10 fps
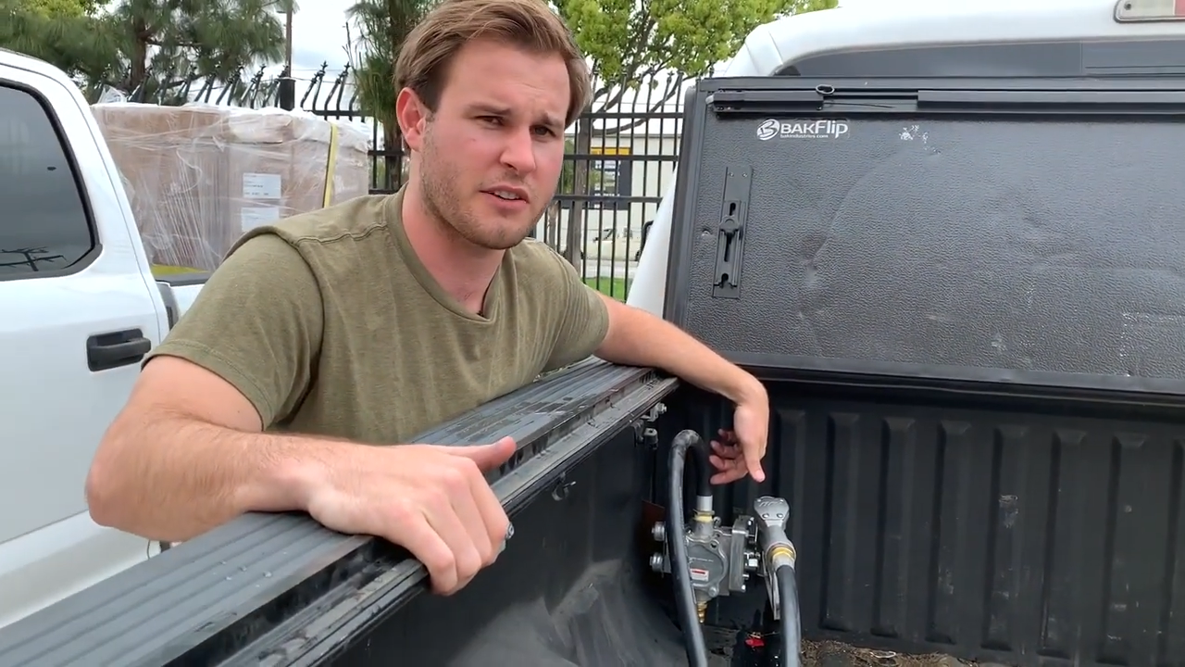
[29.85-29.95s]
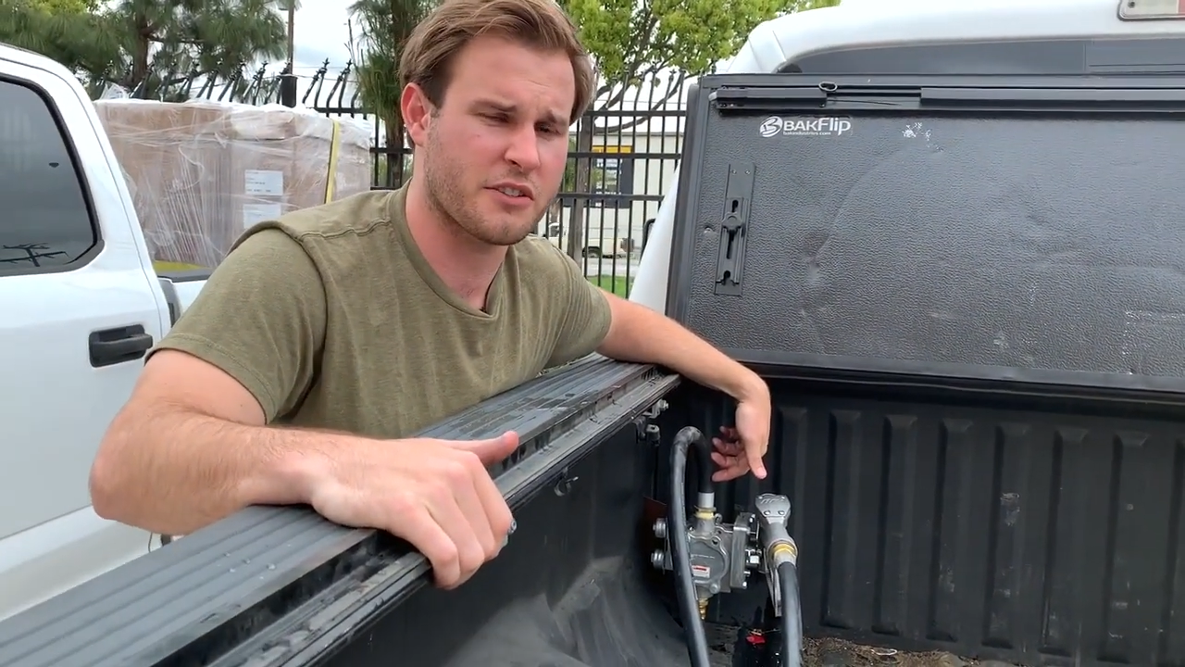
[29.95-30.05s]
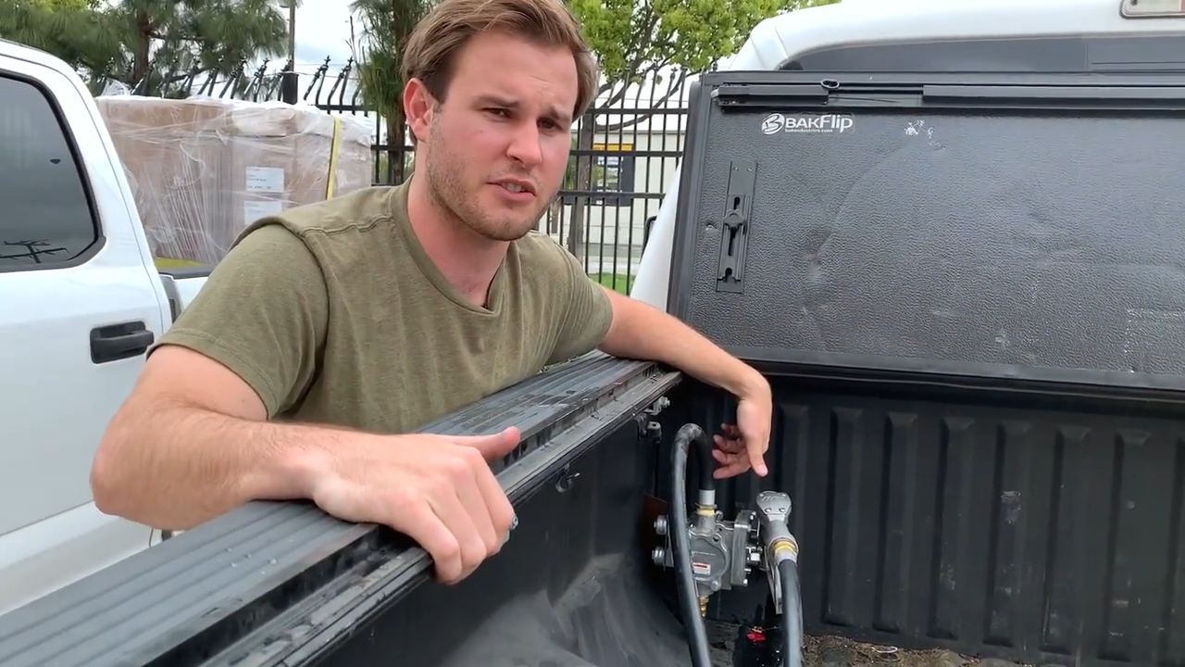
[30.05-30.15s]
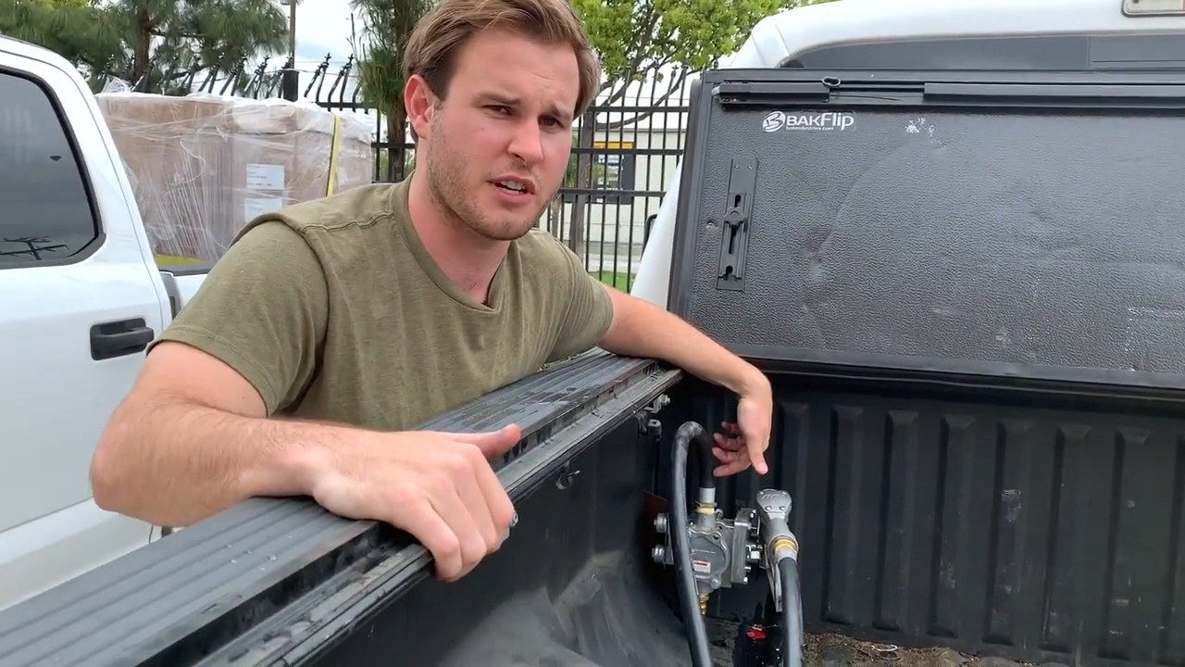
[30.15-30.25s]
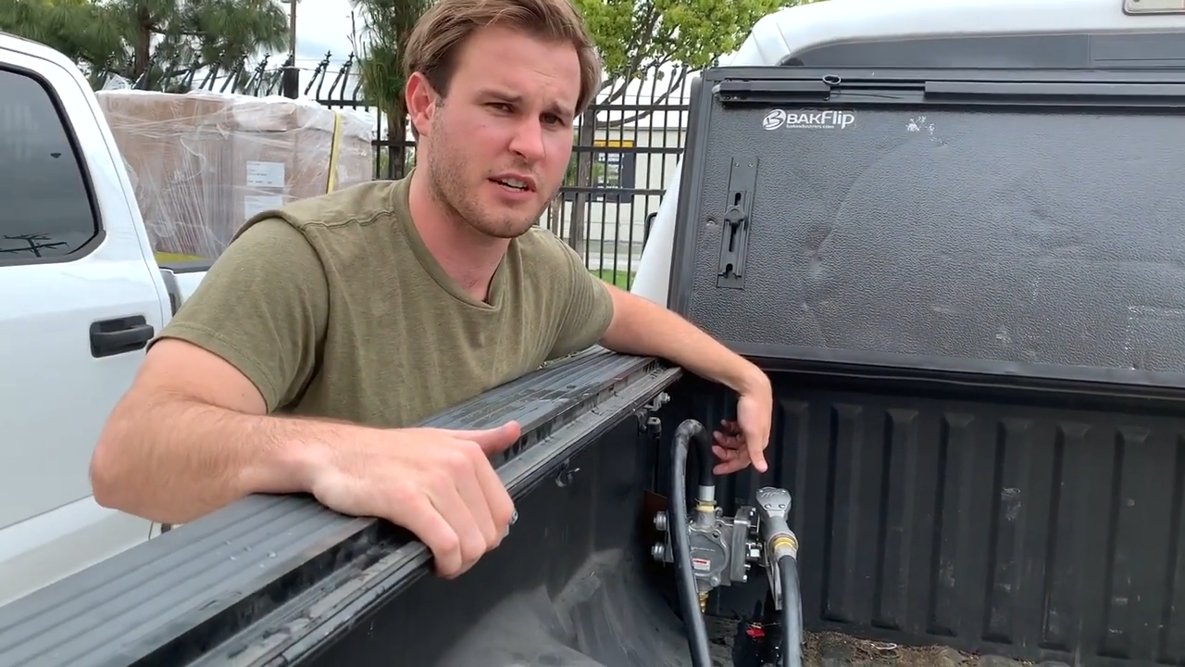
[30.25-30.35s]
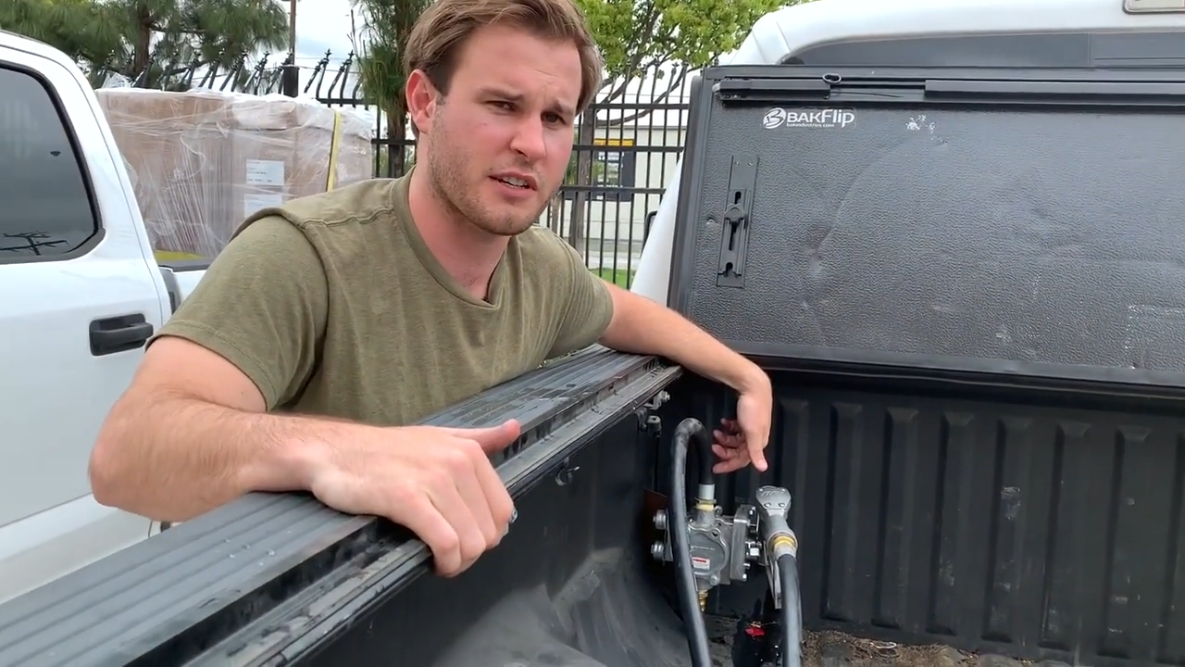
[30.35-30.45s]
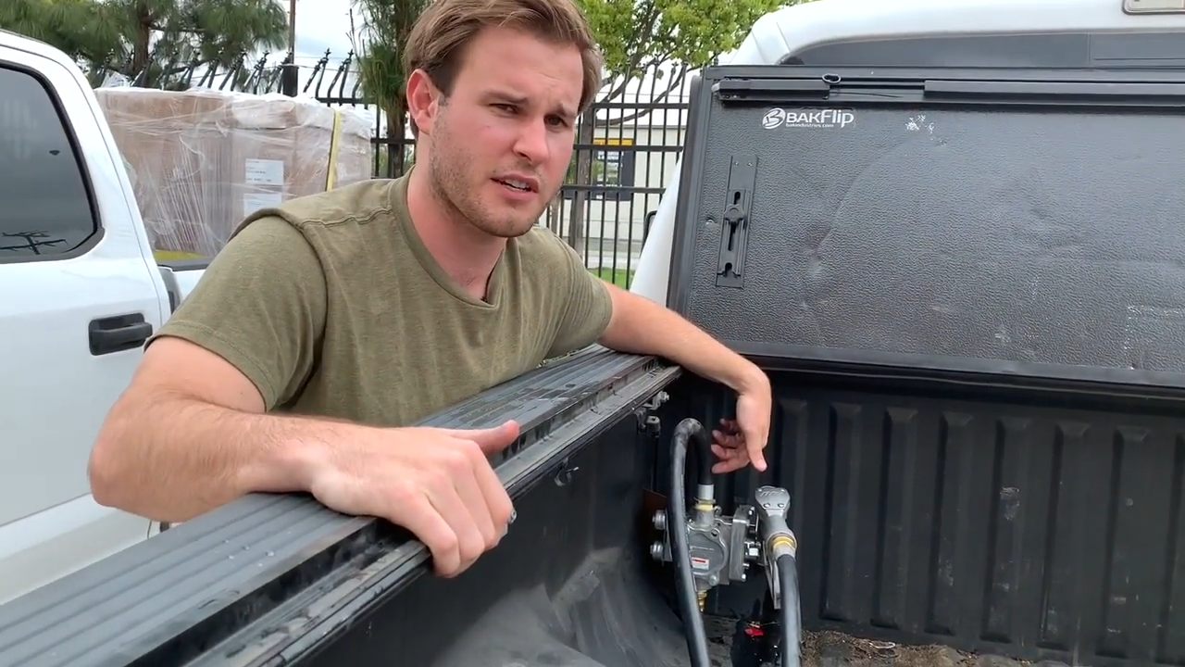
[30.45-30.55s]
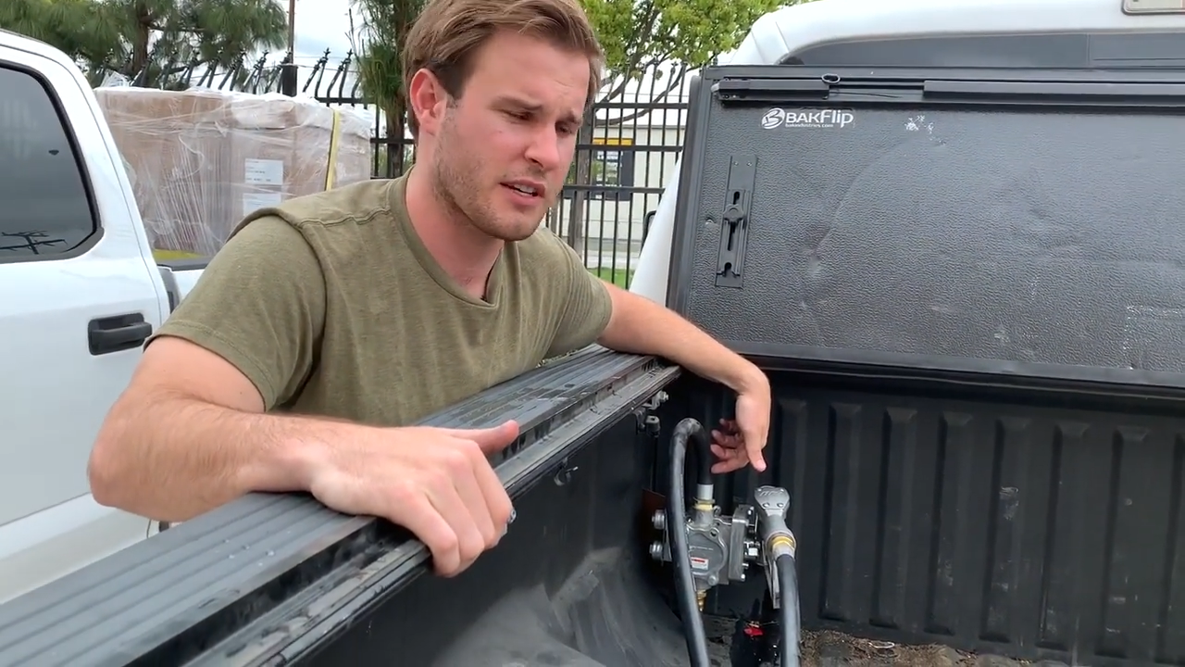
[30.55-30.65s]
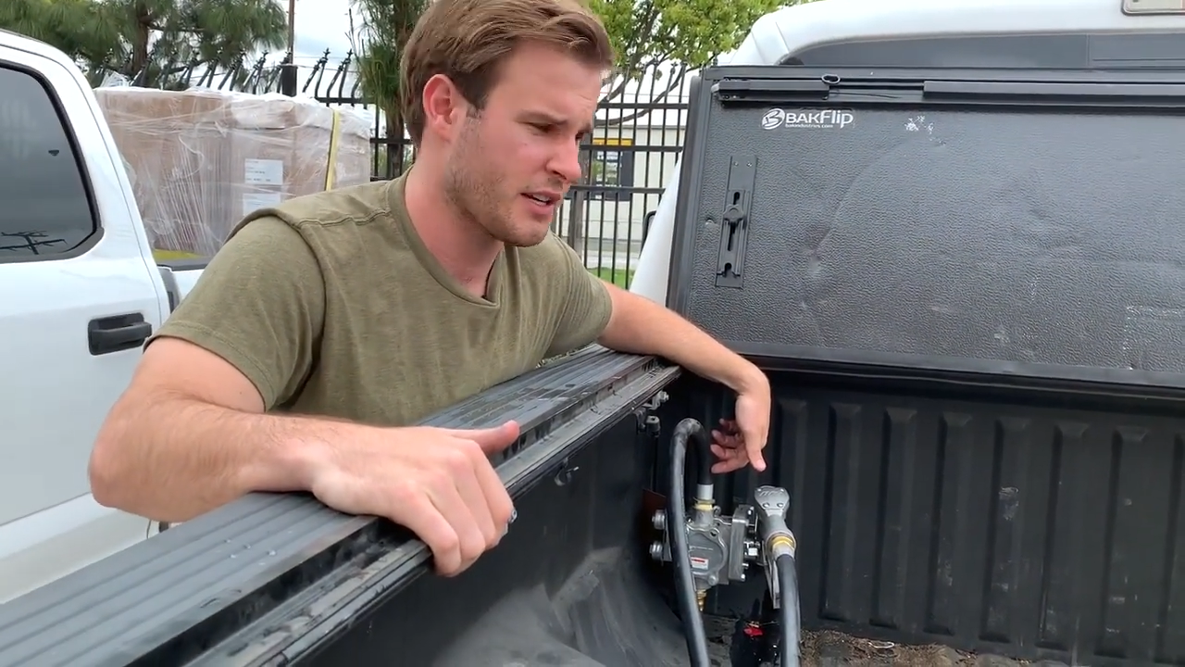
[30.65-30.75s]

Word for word: on your truck.